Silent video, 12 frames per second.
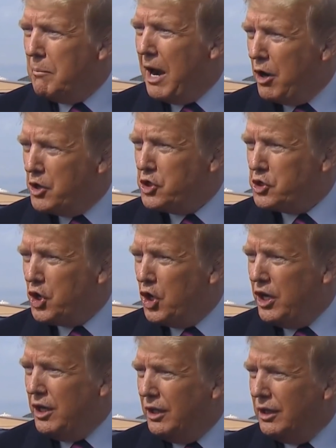Marriage is
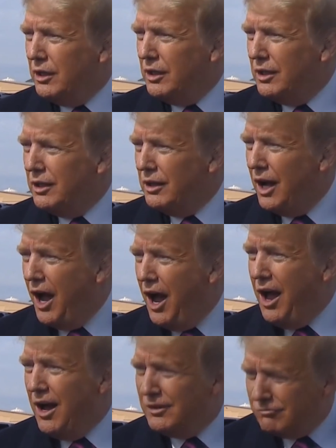good? Huh?